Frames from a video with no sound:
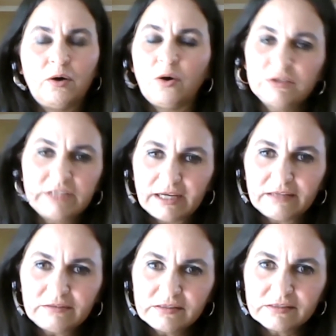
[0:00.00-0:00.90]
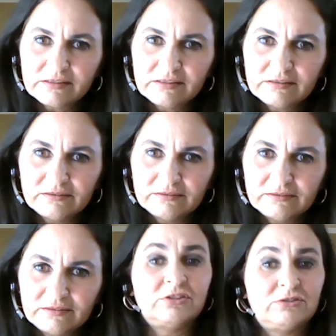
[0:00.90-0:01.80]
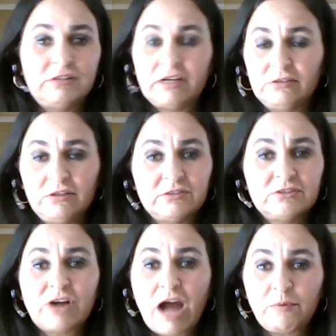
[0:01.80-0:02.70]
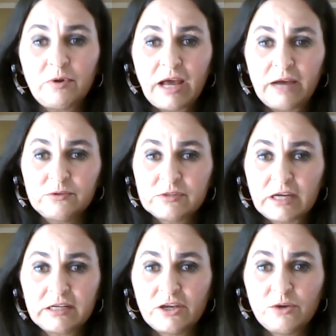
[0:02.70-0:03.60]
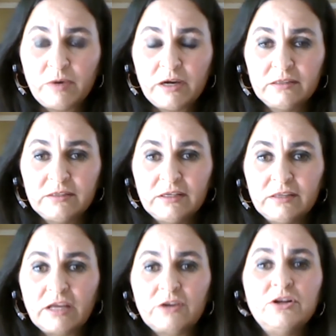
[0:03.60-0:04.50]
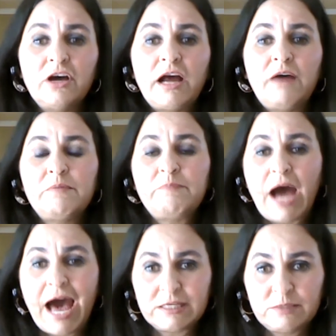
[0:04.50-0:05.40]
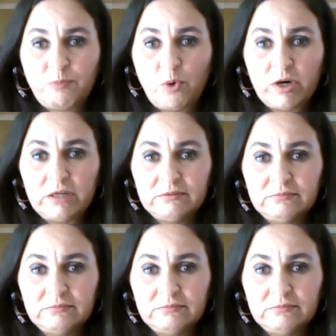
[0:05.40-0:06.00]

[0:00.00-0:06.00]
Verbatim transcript: hotels. They could not travel outside Cuba. They could not have a passport.